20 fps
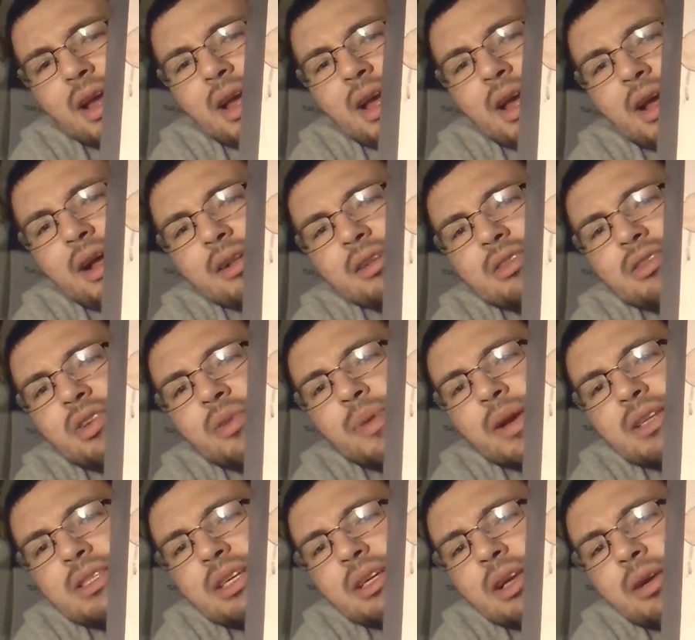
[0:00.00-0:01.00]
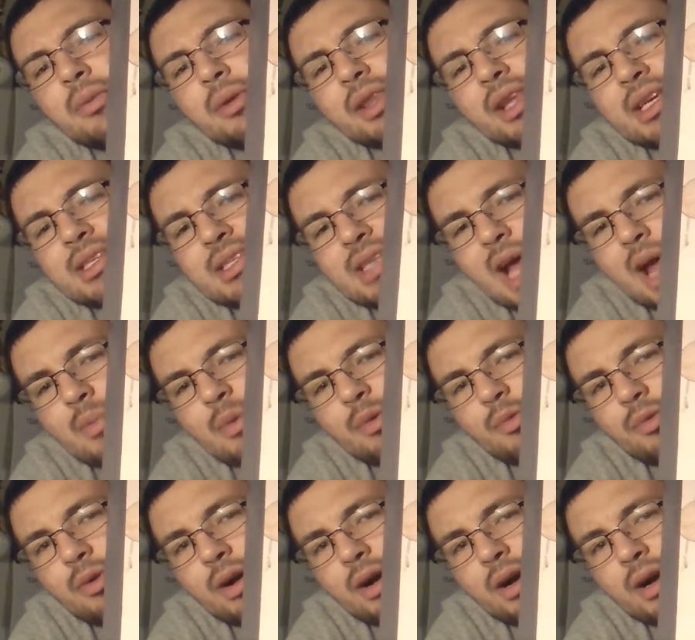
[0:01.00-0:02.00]
And so basically what the
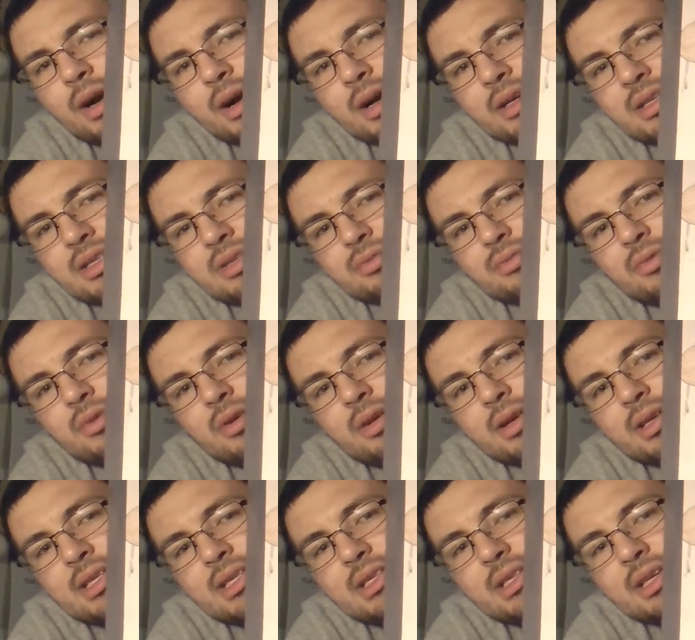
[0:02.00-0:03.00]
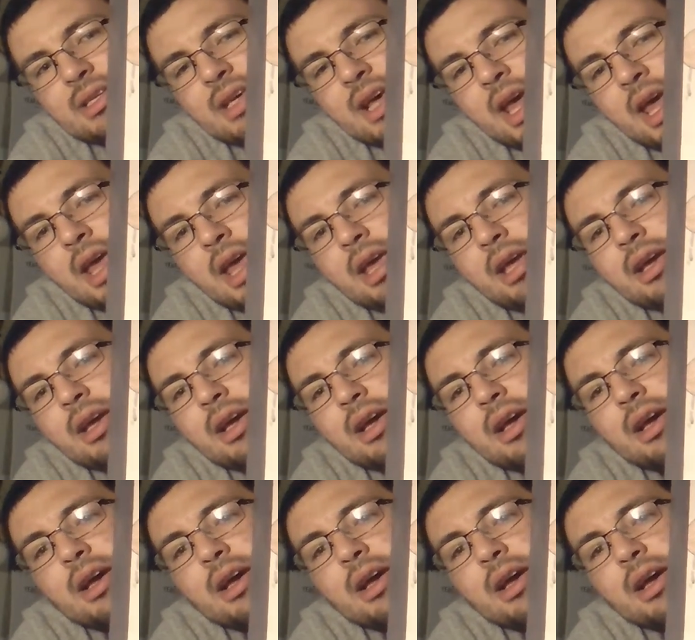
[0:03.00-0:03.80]
assignment was to take